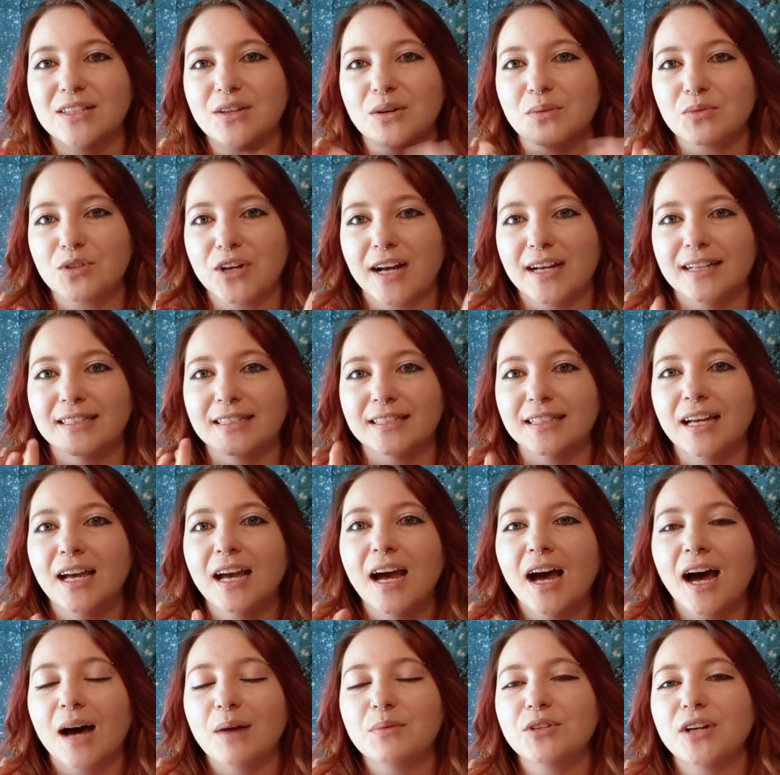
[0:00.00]
So I'm trying to
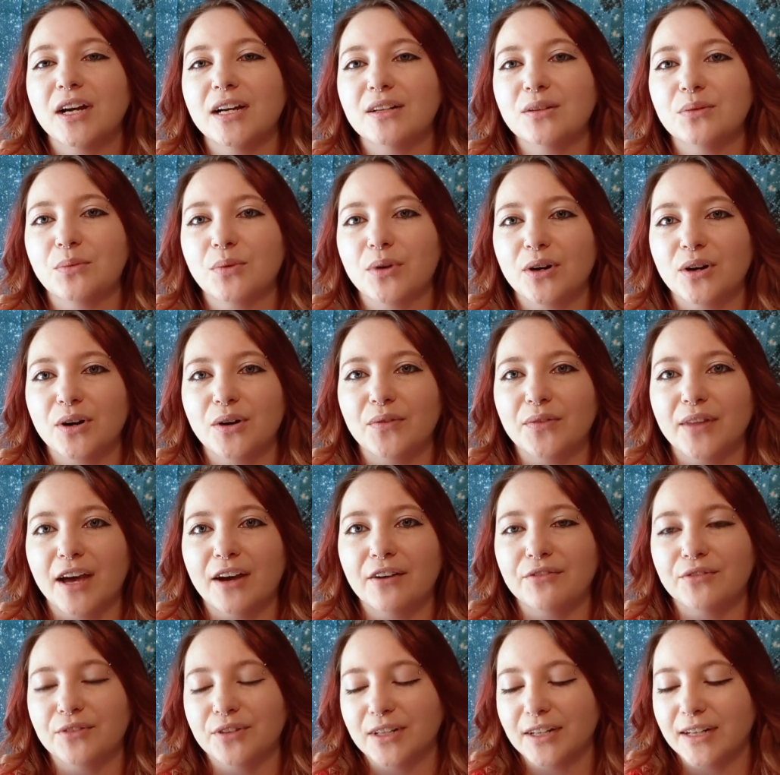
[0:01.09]
I'm trying to work on
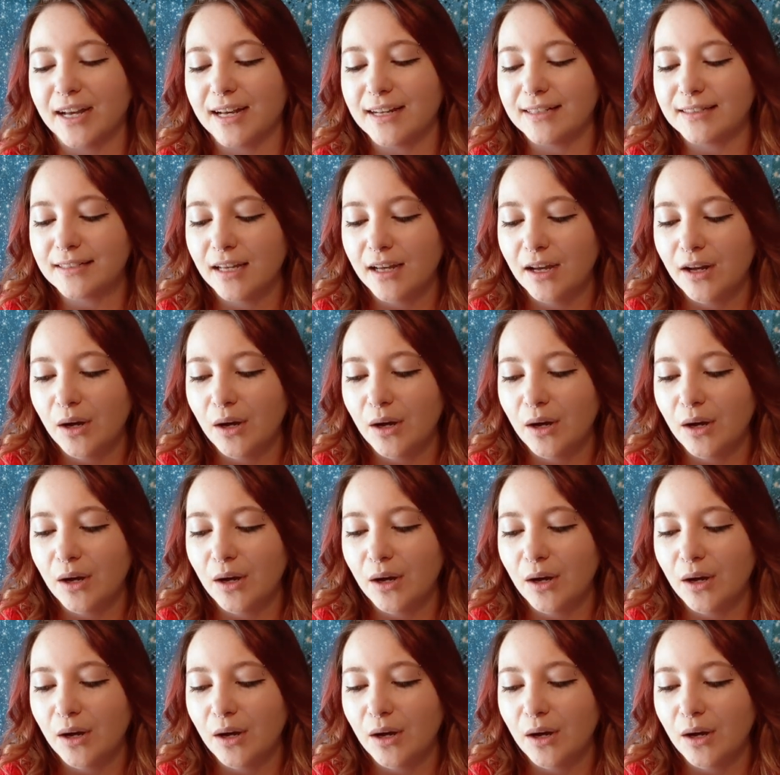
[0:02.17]
that for you guys.